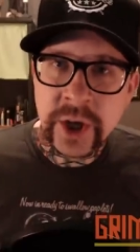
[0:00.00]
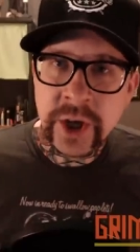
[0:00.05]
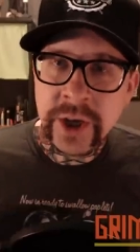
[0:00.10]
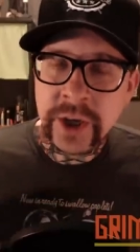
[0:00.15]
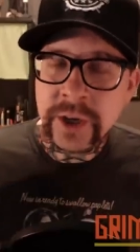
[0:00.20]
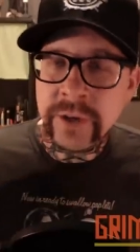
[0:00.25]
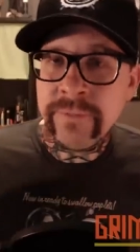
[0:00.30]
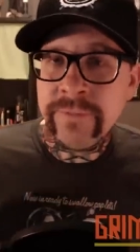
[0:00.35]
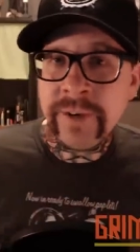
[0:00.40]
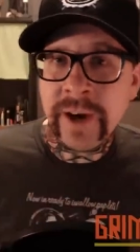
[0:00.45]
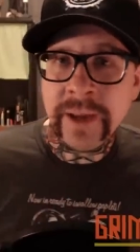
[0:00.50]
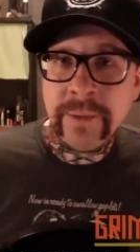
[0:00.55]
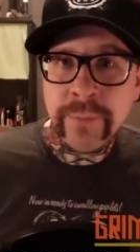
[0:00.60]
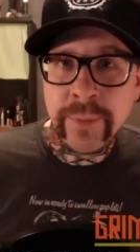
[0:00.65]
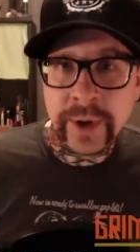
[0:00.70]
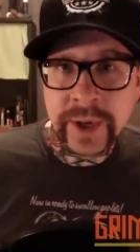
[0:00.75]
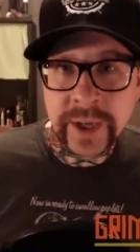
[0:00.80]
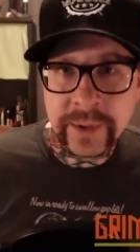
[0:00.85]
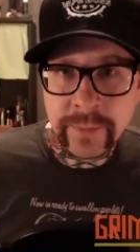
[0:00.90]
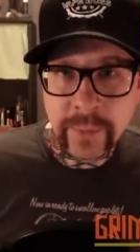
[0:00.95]
You can find
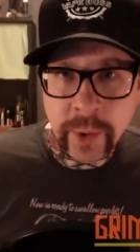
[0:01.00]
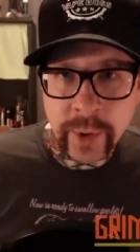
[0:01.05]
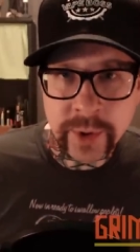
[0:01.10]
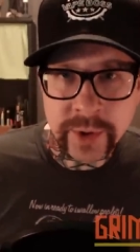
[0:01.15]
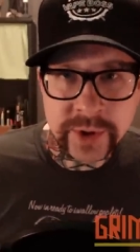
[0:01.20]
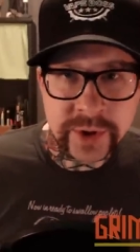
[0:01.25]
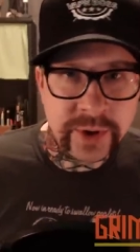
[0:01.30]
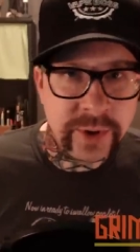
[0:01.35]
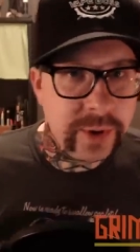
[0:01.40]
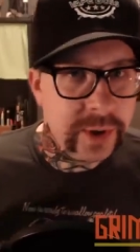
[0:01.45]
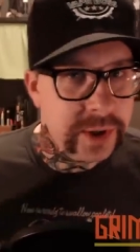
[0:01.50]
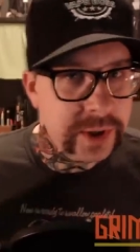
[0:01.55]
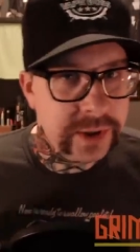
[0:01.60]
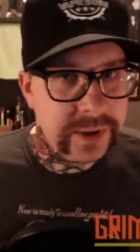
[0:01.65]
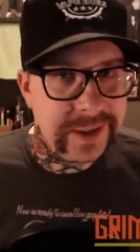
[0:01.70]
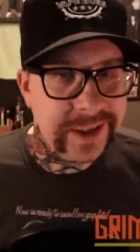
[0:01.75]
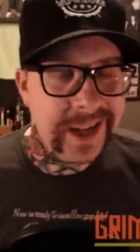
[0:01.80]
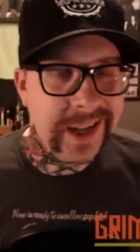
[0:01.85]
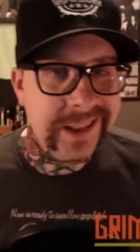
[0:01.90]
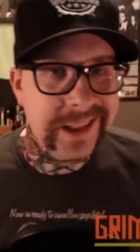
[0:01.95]
brick and mortar stores, you
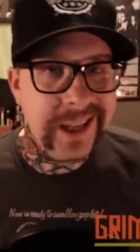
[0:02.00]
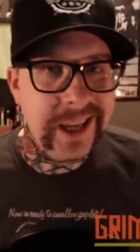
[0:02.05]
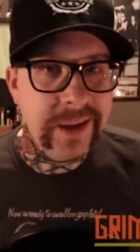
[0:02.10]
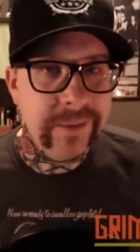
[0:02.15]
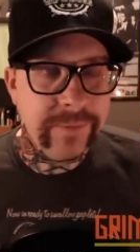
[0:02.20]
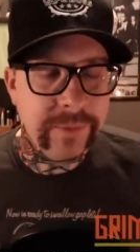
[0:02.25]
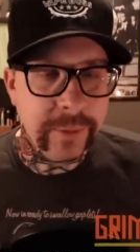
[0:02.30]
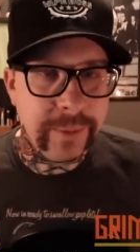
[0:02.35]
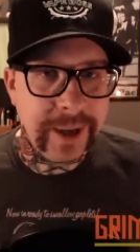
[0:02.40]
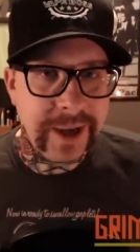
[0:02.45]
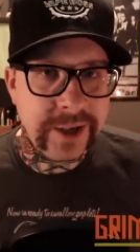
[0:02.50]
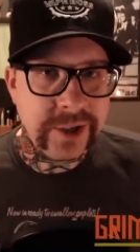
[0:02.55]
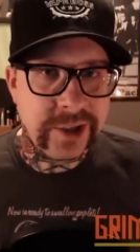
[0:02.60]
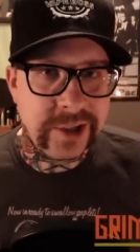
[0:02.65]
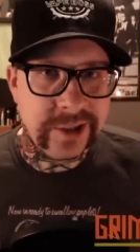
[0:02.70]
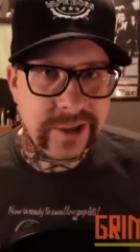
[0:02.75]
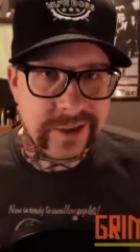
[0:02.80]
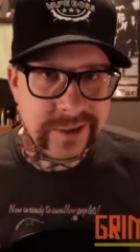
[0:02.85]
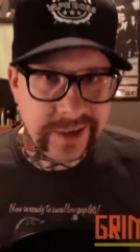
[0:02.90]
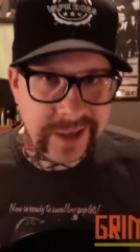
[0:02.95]
can get the
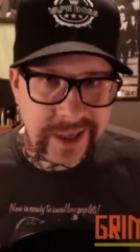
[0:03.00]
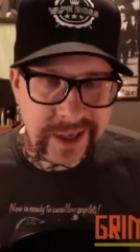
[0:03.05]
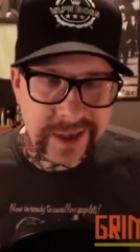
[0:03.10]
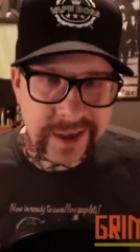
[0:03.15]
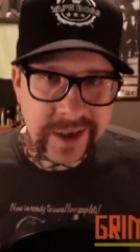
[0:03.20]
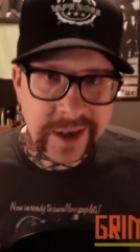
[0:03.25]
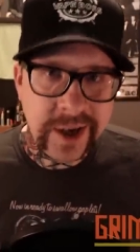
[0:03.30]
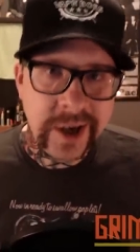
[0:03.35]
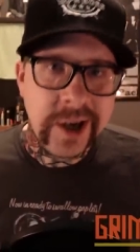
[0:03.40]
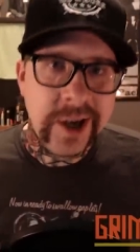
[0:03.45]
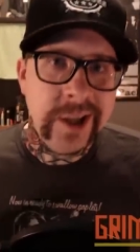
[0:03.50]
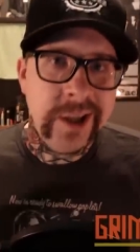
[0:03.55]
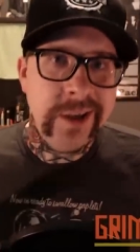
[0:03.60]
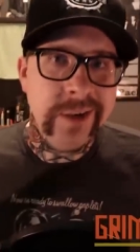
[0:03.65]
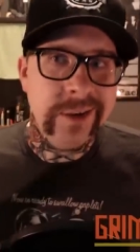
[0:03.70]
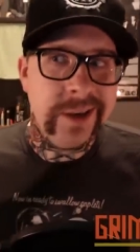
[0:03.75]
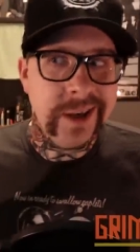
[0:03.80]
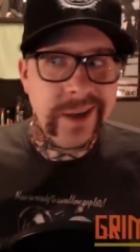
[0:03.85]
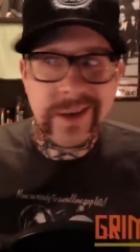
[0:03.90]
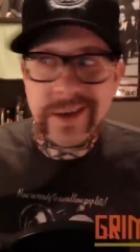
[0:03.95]
information you need,
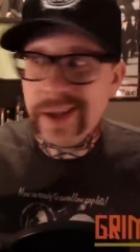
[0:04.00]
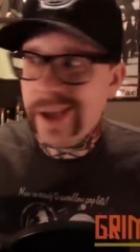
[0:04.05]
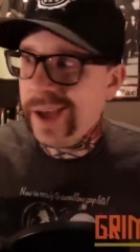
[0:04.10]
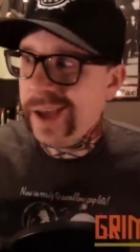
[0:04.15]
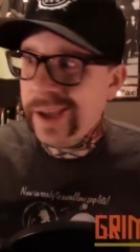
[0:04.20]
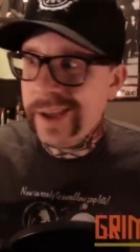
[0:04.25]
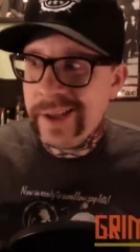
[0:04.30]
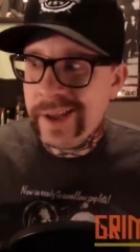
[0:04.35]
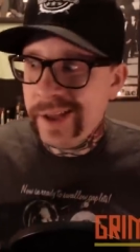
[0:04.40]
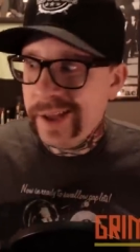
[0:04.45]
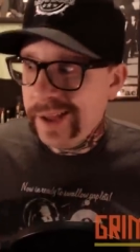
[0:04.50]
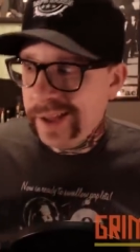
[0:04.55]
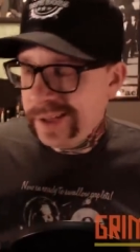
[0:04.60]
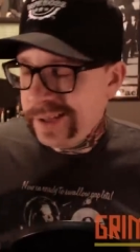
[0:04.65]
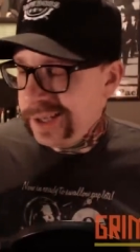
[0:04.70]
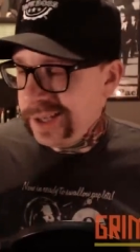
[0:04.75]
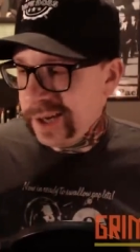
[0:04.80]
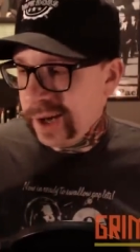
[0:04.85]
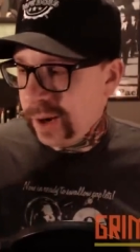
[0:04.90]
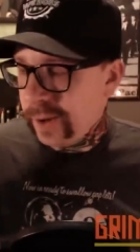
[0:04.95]
you can, uh,
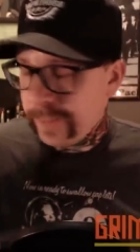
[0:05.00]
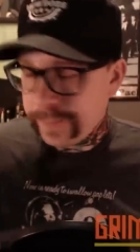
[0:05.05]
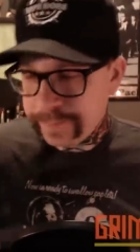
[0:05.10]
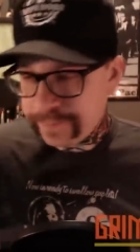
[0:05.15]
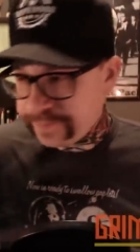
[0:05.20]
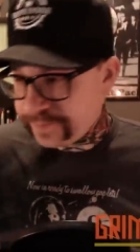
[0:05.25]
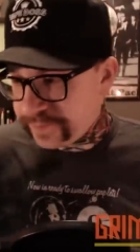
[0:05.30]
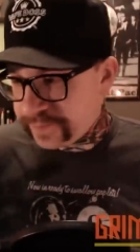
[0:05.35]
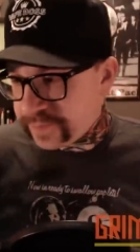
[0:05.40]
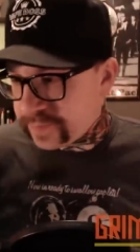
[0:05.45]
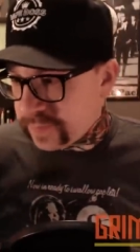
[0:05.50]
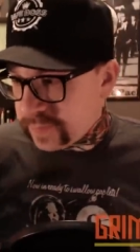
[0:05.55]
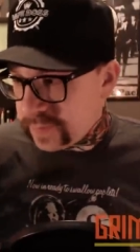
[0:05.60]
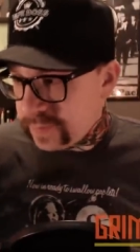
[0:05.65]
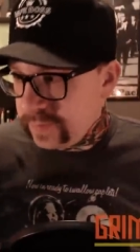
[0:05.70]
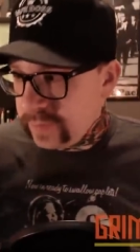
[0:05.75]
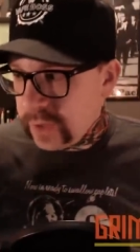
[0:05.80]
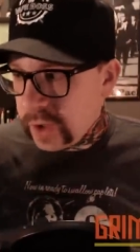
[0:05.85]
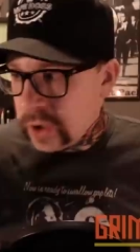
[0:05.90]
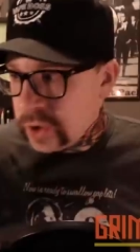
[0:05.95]
you know,
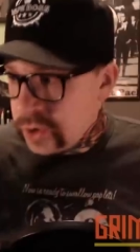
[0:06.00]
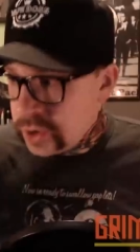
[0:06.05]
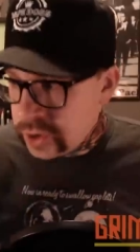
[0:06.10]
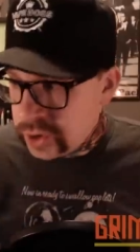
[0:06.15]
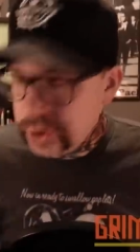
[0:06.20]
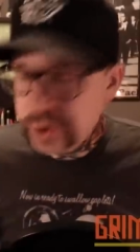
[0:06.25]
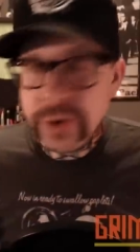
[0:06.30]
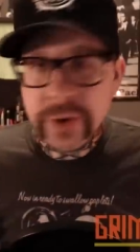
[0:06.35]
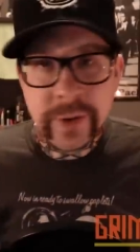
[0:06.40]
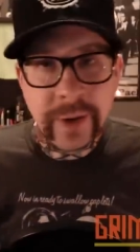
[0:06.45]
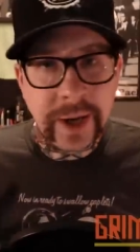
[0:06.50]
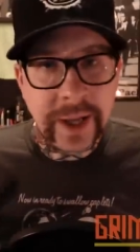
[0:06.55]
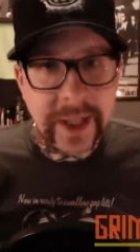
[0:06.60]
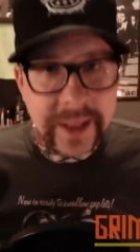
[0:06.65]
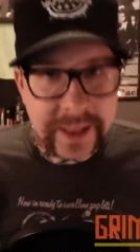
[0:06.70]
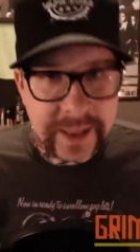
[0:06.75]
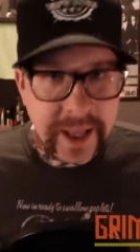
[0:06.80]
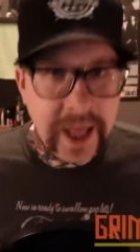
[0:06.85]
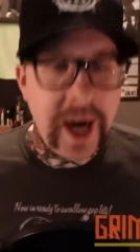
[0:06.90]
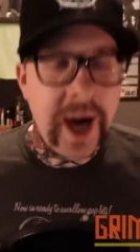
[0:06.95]
do a
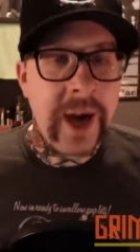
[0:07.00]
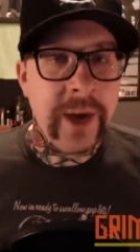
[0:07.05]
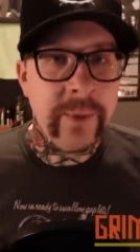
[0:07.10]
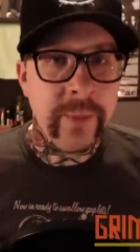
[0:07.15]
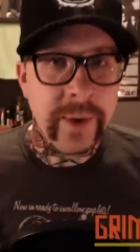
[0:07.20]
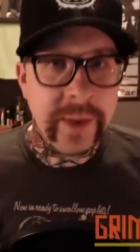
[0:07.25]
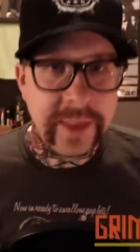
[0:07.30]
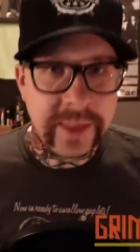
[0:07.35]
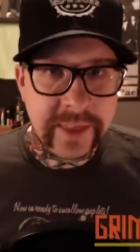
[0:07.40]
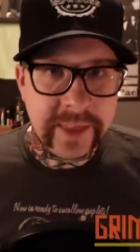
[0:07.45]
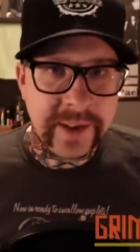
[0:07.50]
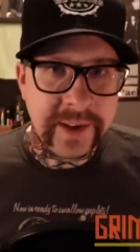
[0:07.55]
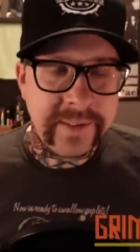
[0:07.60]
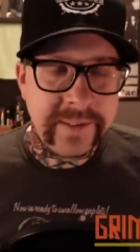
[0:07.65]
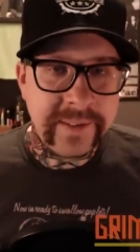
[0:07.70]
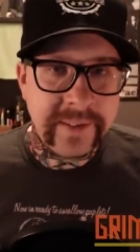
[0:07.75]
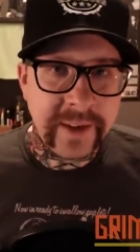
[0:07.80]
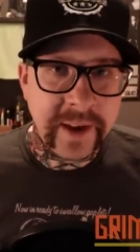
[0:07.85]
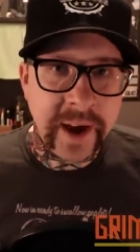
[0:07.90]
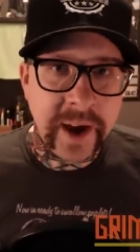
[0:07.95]
lot with
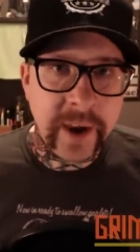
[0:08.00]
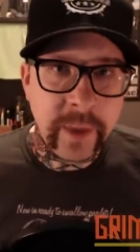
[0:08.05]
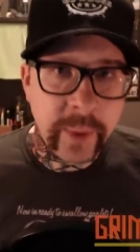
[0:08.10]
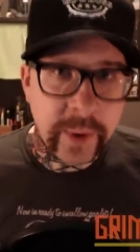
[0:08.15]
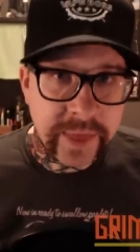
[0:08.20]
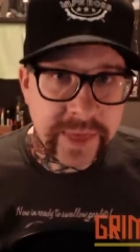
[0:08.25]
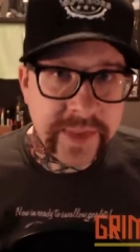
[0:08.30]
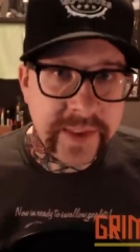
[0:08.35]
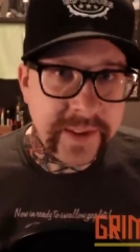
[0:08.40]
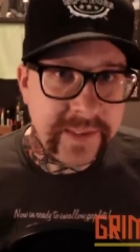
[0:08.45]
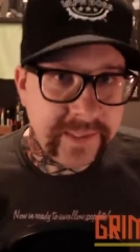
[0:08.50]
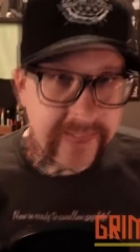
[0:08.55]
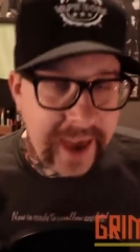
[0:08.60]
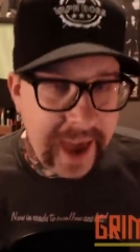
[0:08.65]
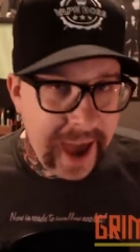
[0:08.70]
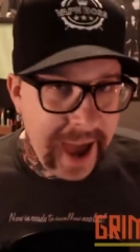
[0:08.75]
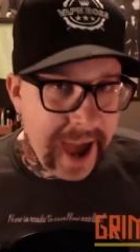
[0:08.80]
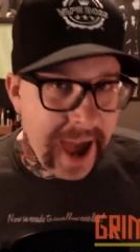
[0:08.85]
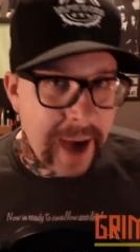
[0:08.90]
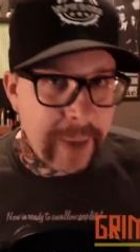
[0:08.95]
this uh, with this
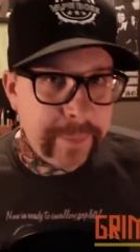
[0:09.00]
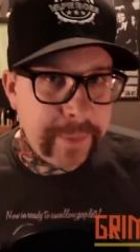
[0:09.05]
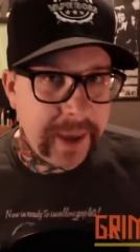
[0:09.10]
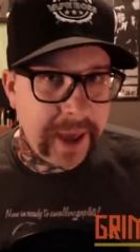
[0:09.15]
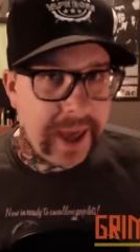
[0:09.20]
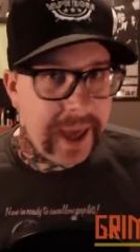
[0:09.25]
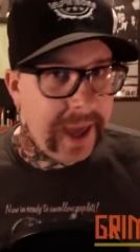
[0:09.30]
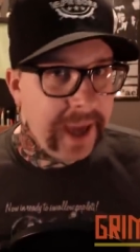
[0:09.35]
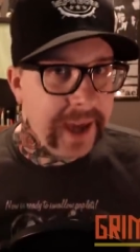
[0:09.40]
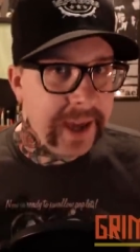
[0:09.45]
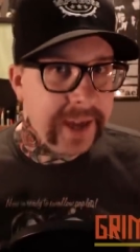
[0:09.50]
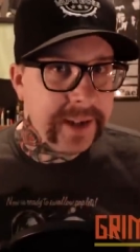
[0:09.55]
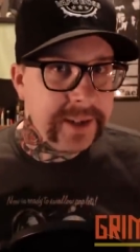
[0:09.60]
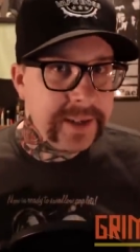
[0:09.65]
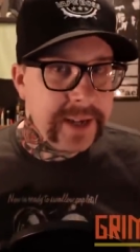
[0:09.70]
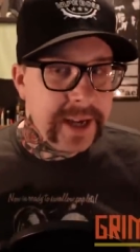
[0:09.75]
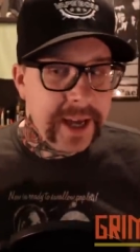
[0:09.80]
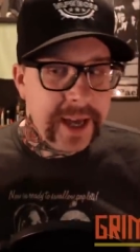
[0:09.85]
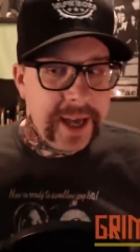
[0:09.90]
app, and